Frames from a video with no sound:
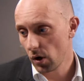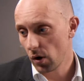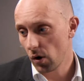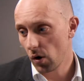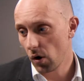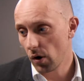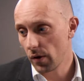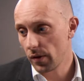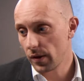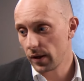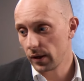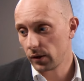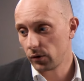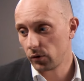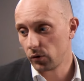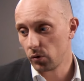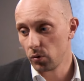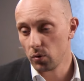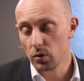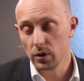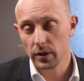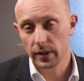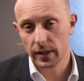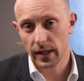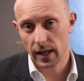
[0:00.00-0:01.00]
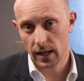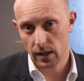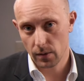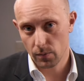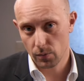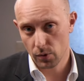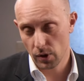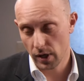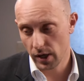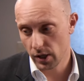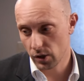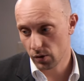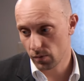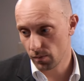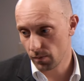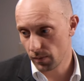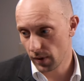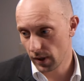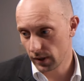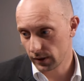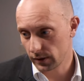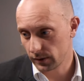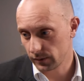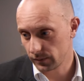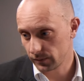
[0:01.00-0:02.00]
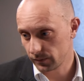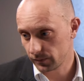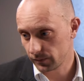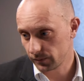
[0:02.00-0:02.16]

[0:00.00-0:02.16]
on the Tool Calibration button.